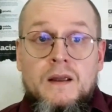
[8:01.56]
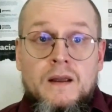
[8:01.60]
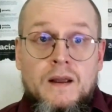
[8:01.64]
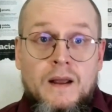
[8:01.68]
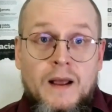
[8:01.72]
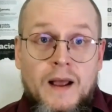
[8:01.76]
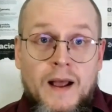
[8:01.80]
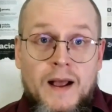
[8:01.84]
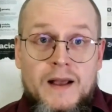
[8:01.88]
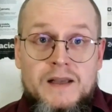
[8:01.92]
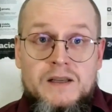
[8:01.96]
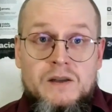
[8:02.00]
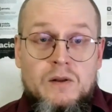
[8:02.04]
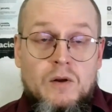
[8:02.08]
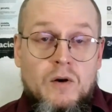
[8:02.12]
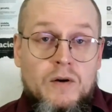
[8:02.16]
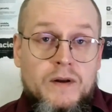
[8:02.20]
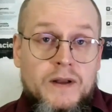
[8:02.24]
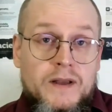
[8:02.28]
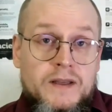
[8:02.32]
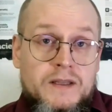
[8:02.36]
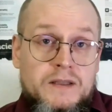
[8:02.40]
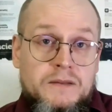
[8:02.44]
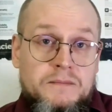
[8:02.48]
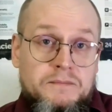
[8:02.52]
As long
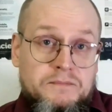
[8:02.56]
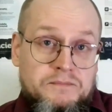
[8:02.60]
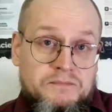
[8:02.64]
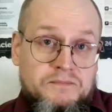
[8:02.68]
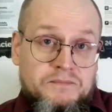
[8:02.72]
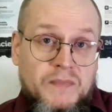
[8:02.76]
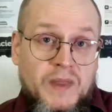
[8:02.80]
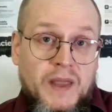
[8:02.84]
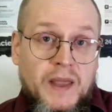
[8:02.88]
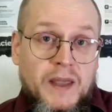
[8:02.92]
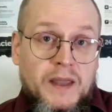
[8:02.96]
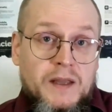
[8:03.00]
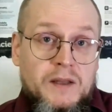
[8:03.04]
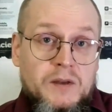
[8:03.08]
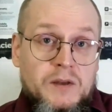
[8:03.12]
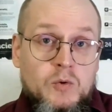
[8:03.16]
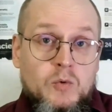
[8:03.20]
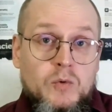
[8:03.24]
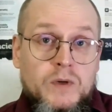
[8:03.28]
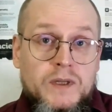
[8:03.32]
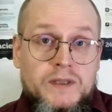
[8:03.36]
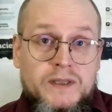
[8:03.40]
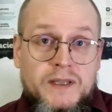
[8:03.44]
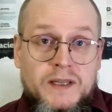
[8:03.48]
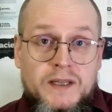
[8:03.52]
as they do
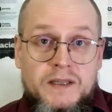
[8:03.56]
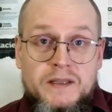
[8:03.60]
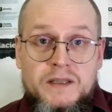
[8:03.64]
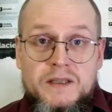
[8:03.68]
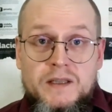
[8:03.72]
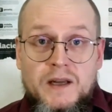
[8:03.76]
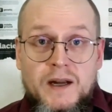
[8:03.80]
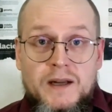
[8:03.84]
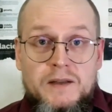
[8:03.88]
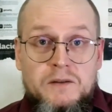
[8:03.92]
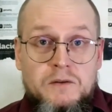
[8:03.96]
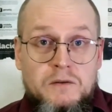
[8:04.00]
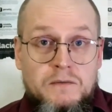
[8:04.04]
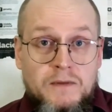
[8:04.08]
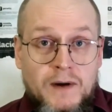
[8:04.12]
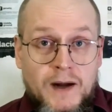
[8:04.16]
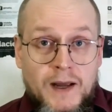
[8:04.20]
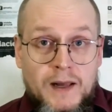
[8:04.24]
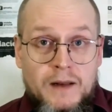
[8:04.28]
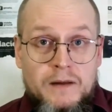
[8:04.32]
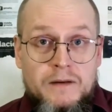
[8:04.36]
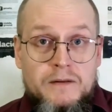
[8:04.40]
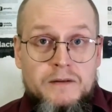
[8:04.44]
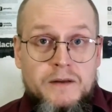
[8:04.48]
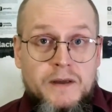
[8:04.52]
not incite to
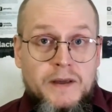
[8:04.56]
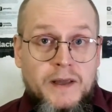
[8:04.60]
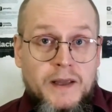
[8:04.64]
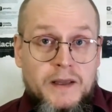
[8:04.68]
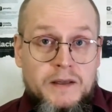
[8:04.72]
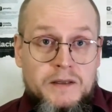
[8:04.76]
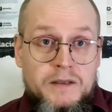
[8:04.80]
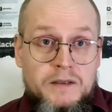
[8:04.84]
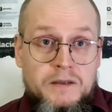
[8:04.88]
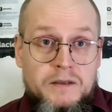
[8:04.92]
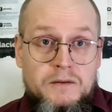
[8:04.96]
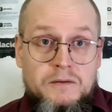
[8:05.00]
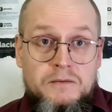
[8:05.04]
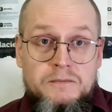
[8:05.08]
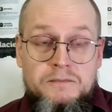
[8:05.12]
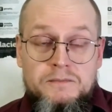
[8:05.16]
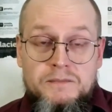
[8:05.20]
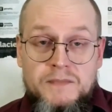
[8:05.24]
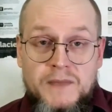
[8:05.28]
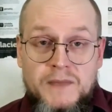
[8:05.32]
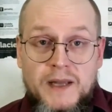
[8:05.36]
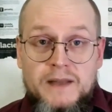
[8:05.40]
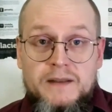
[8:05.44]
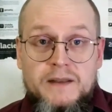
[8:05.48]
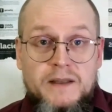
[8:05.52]
violence against you,
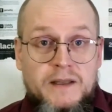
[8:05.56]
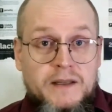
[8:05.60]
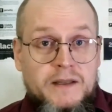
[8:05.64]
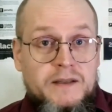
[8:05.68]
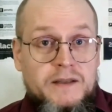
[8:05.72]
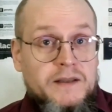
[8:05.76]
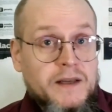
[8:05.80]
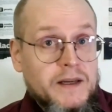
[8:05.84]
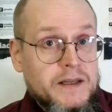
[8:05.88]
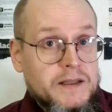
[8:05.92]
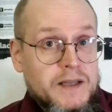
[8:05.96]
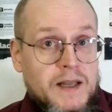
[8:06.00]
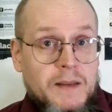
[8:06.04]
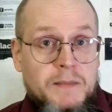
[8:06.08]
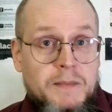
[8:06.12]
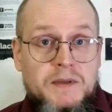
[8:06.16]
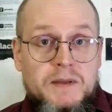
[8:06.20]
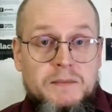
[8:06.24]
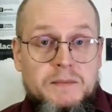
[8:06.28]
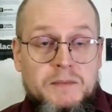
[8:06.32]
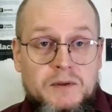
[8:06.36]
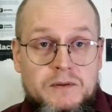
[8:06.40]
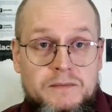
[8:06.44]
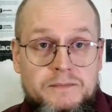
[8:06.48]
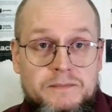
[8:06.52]
that is acceptable.